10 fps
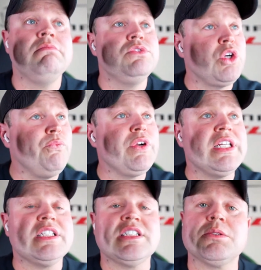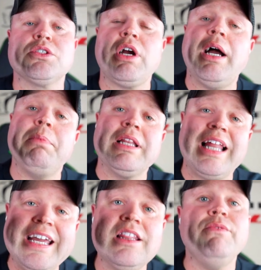Don't forget to subscribe,
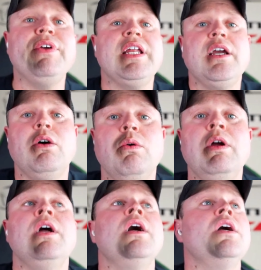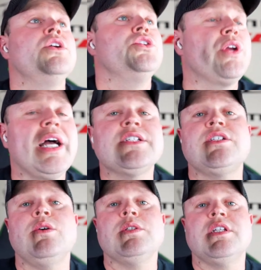like the video. You guys
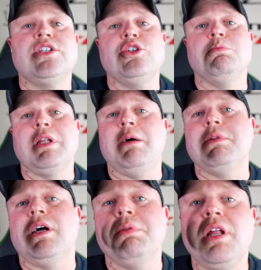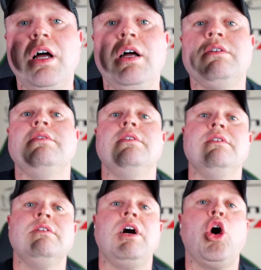know what to do, blah, blah, blah.
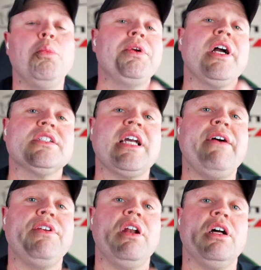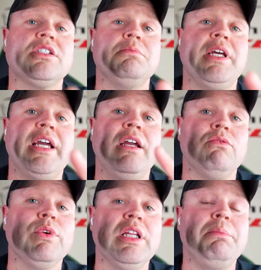Hope you guys are having an awesome day.
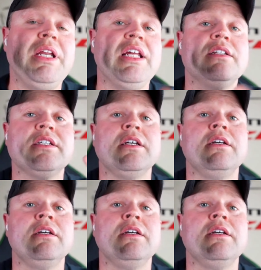Really mean it.